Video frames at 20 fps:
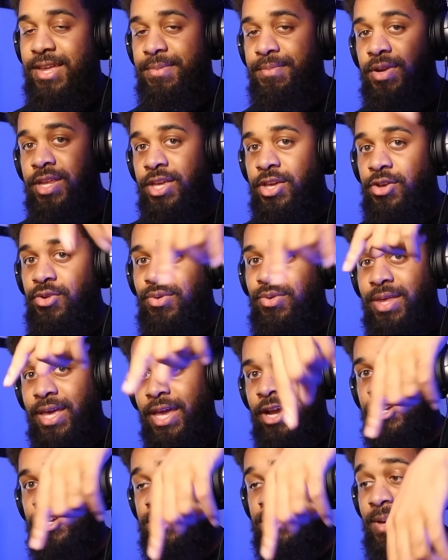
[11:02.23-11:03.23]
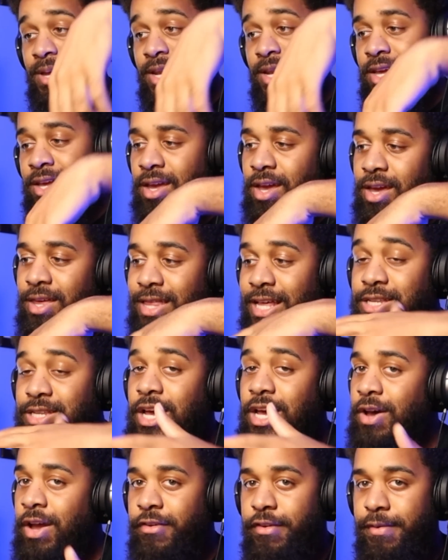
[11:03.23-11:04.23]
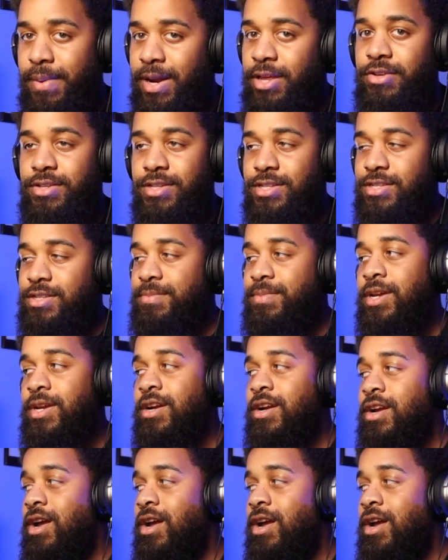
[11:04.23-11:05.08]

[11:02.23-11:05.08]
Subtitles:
putting you in the air and spinning. That's how everybody uses Samir.